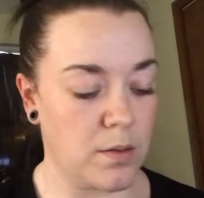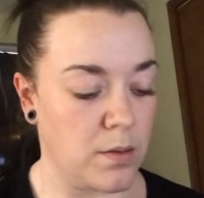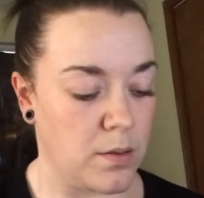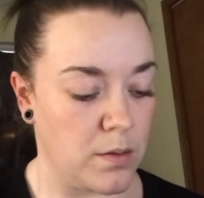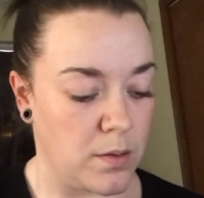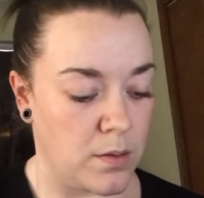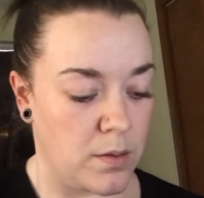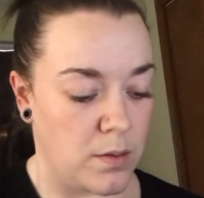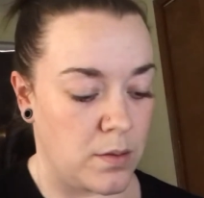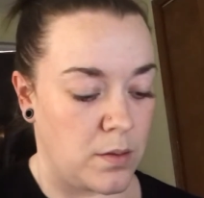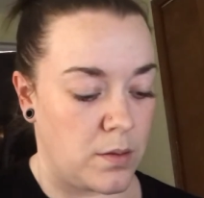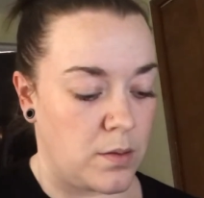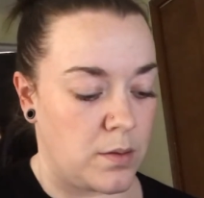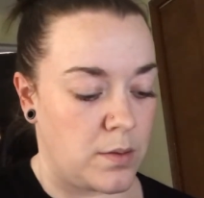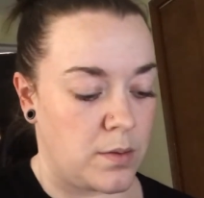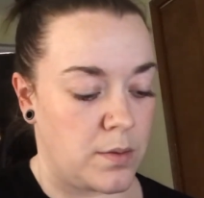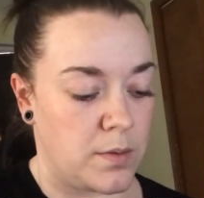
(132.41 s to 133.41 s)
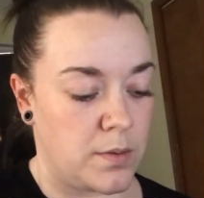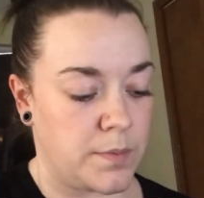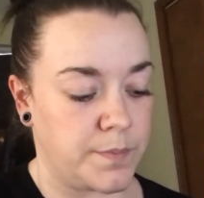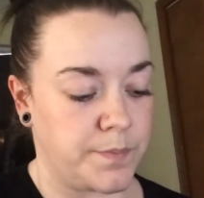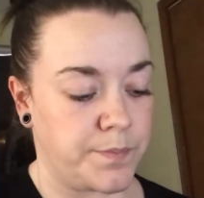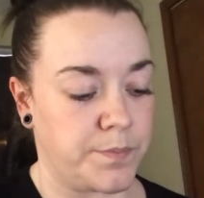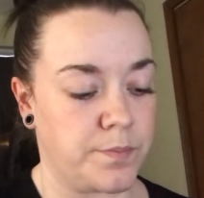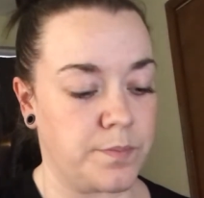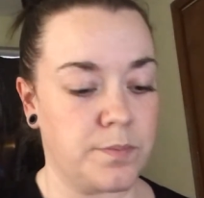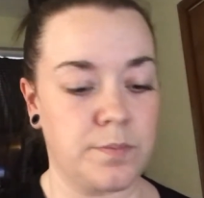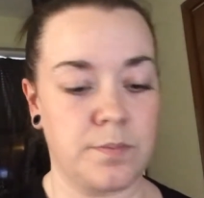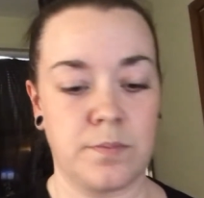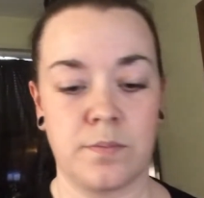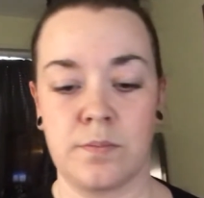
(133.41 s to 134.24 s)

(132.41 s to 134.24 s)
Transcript: (no one is talking)